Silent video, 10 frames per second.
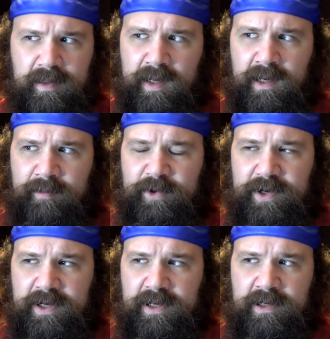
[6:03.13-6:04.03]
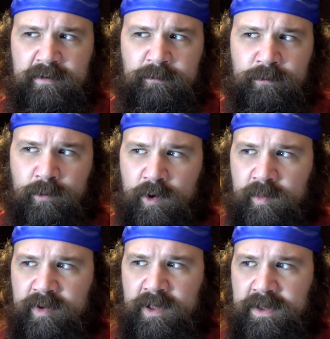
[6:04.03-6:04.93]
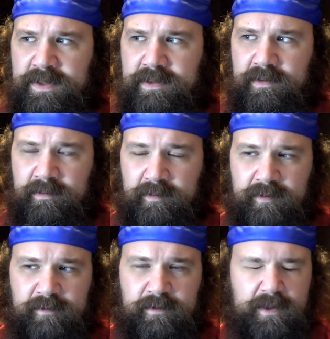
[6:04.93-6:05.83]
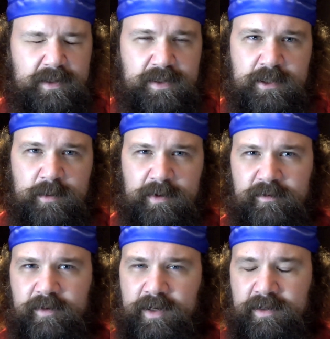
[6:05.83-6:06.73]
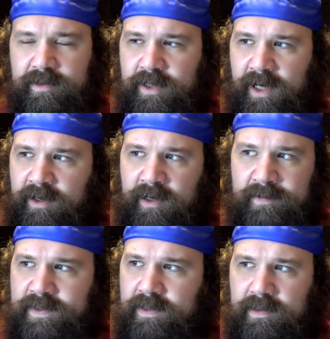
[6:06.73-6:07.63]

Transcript: Yeah, I'm looking at you, Warner Brothers, you fucking stupid fucking jackoffs.